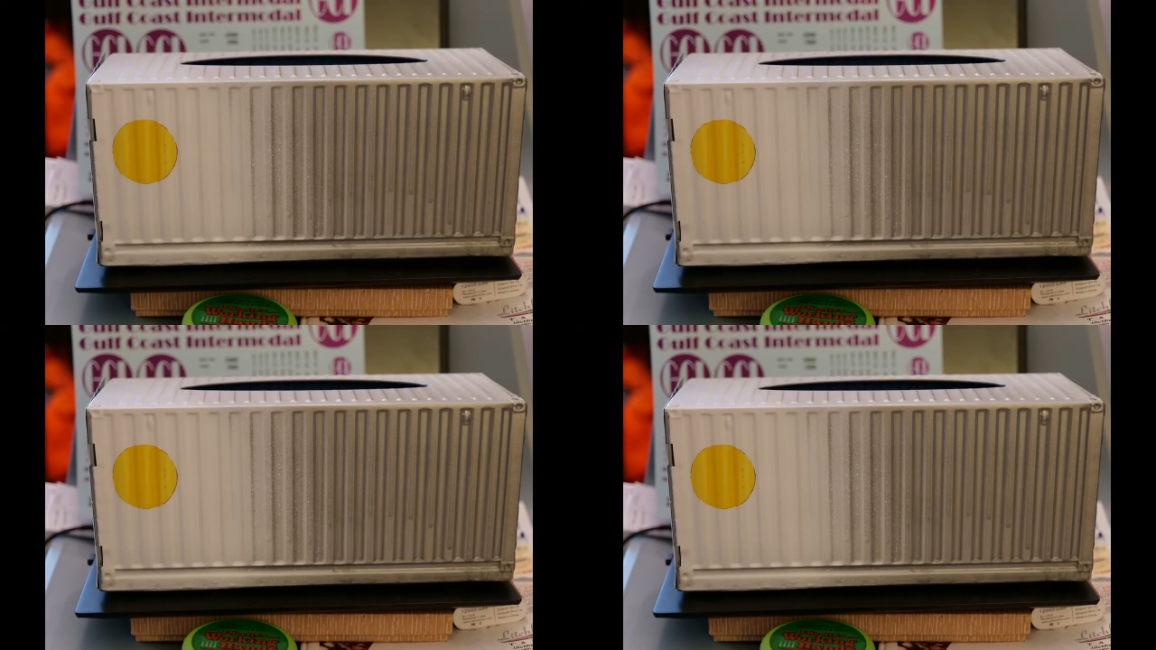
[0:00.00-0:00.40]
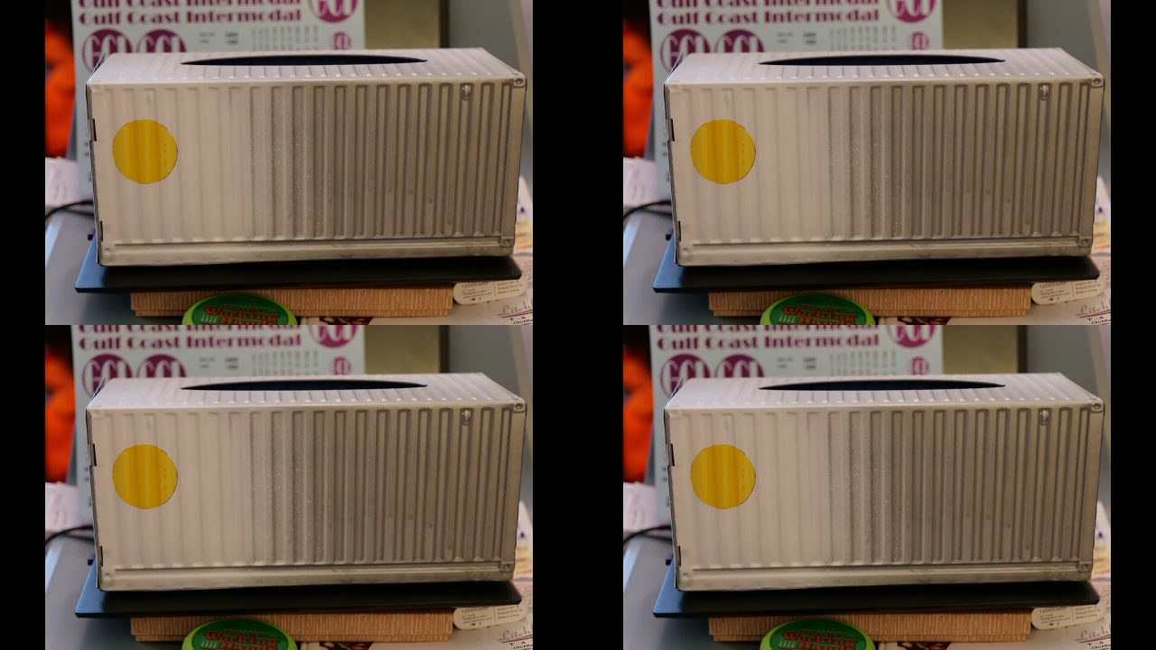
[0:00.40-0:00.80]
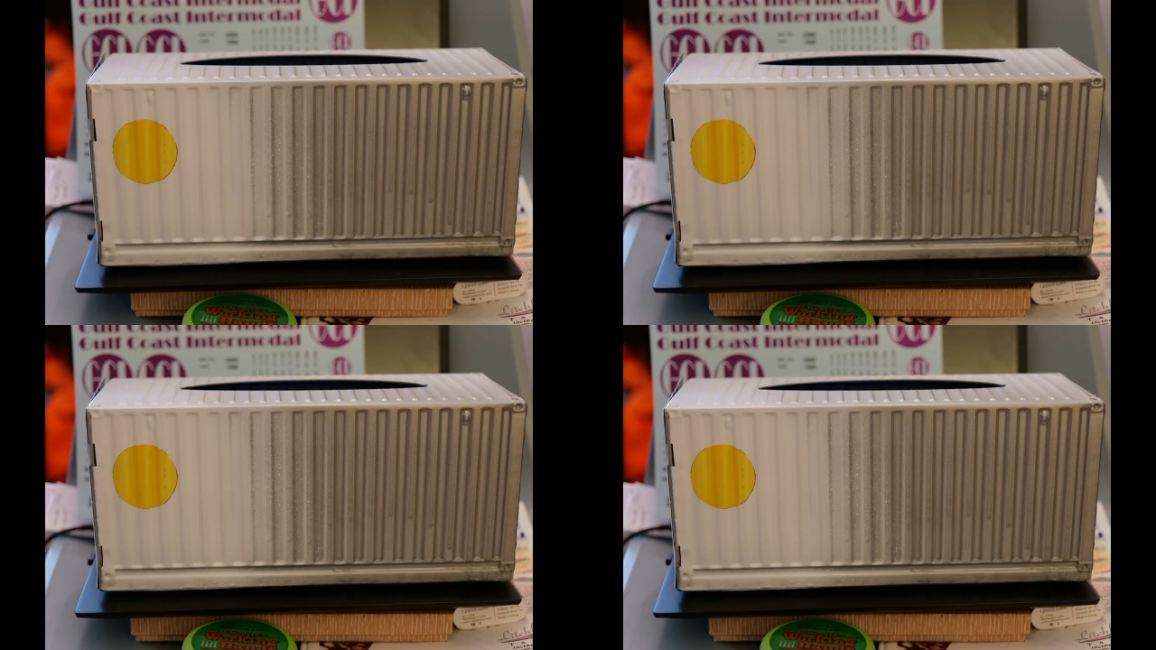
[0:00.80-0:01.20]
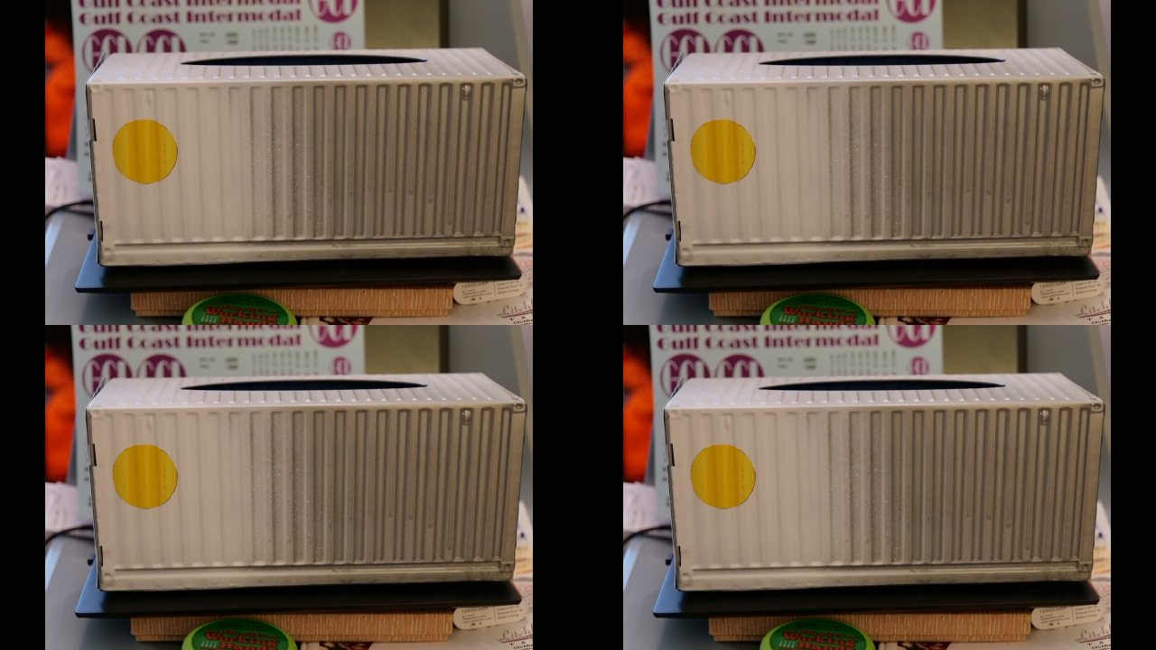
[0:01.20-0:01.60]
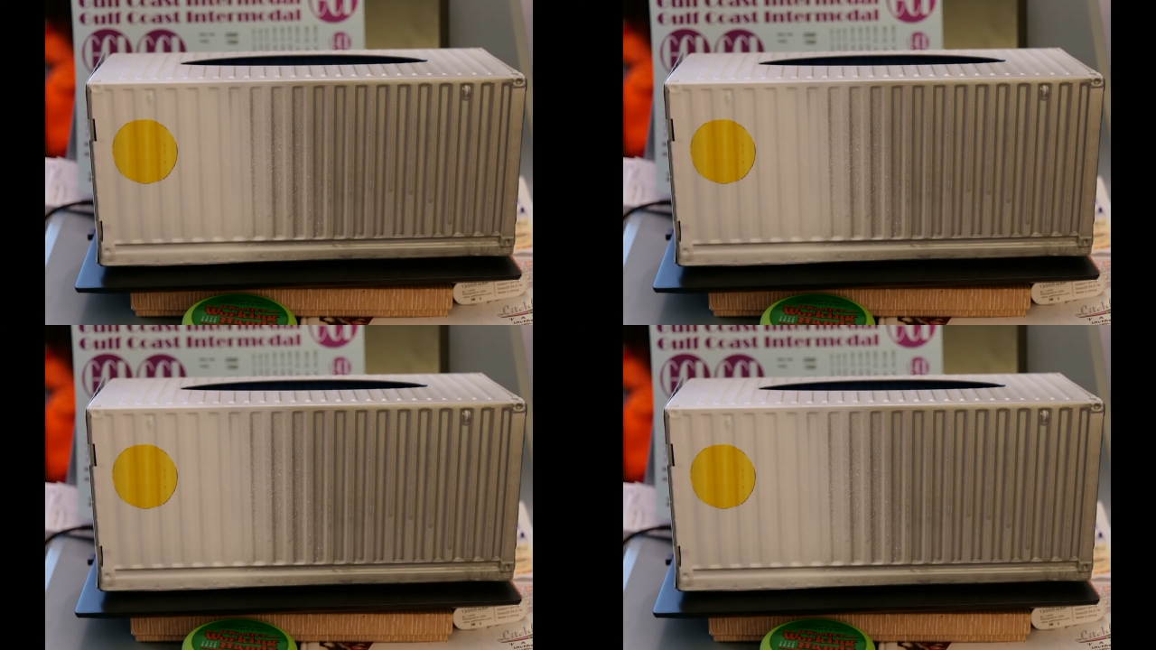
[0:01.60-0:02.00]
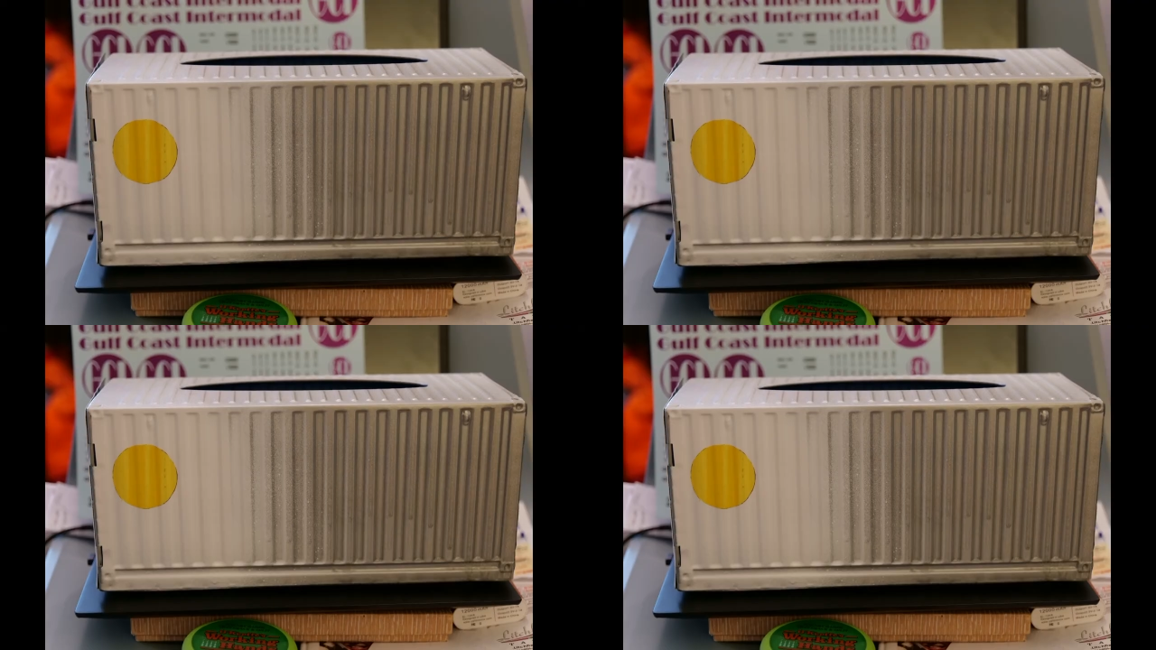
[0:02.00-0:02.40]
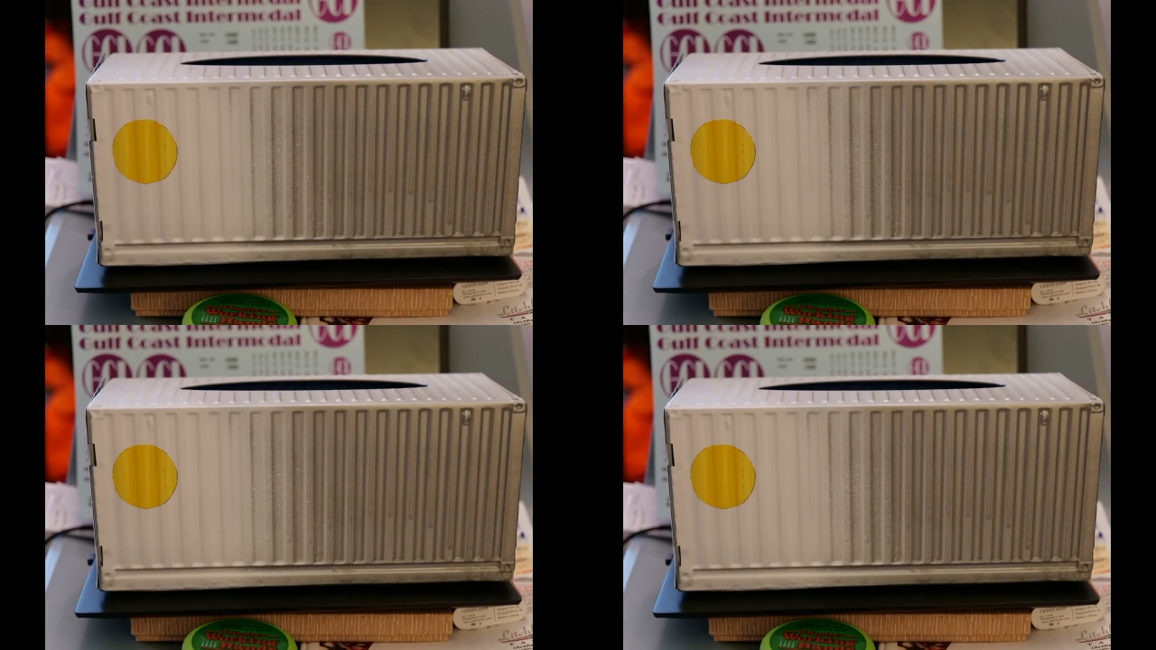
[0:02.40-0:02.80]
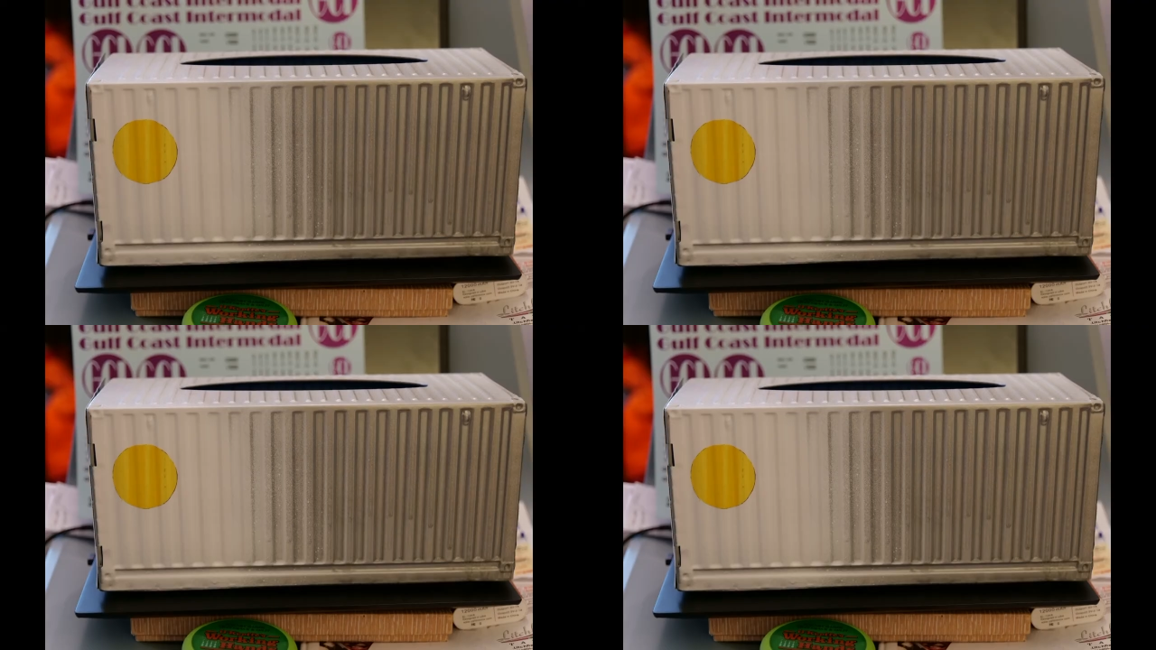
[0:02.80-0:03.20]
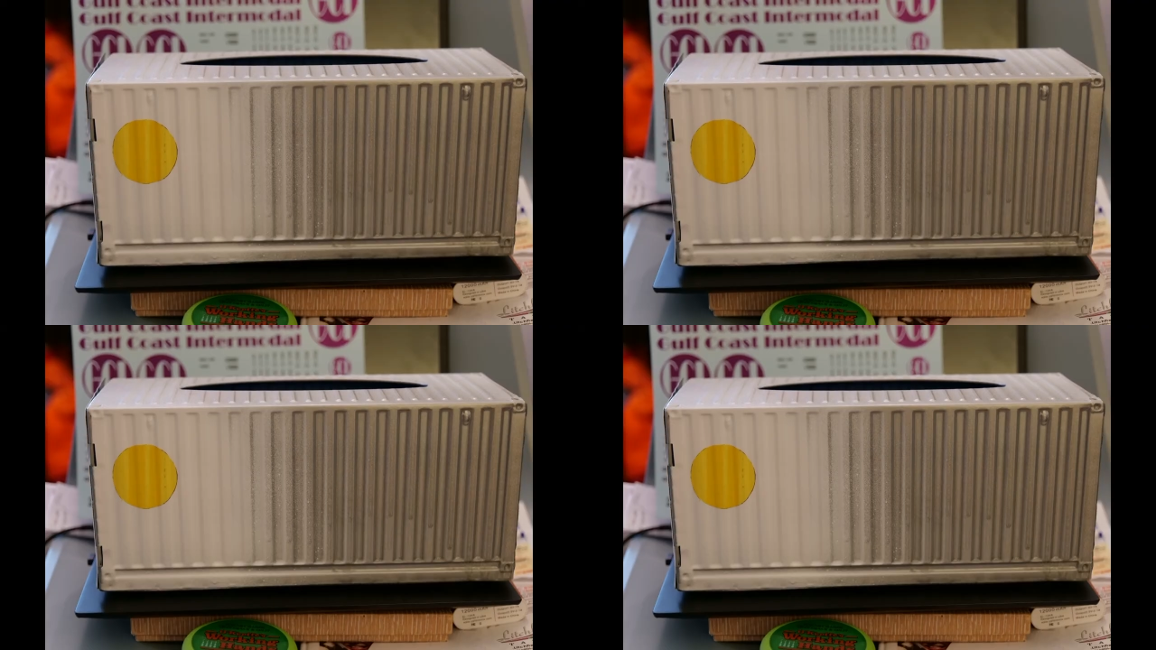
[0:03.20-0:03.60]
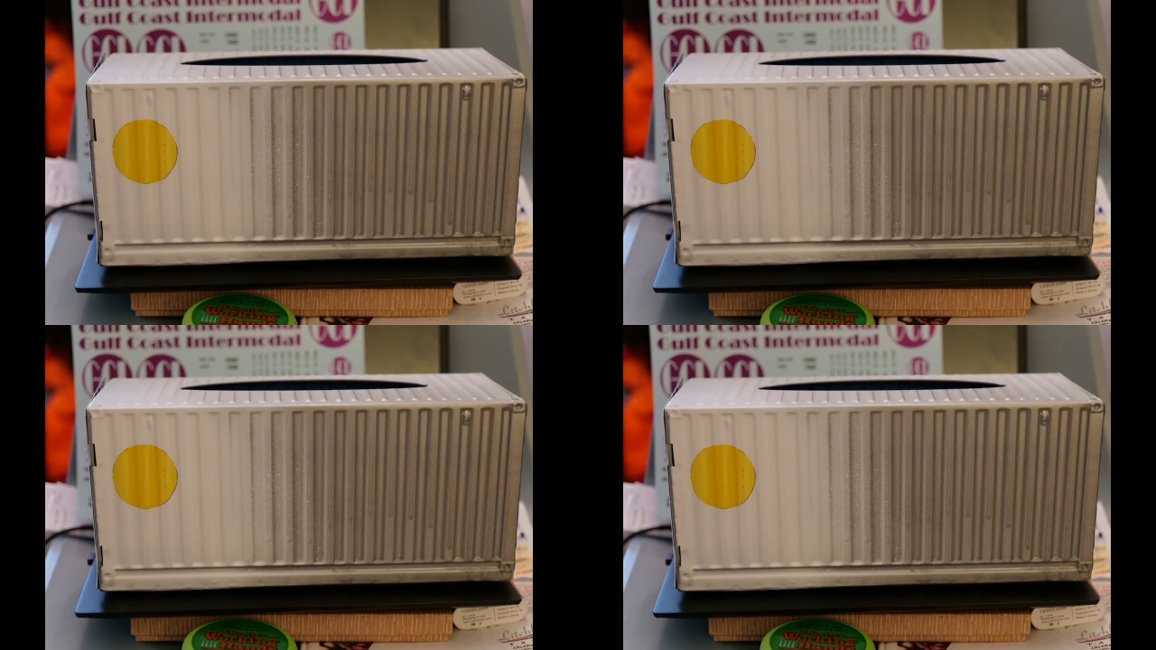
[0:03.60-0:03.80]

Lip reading: (no speaker visible)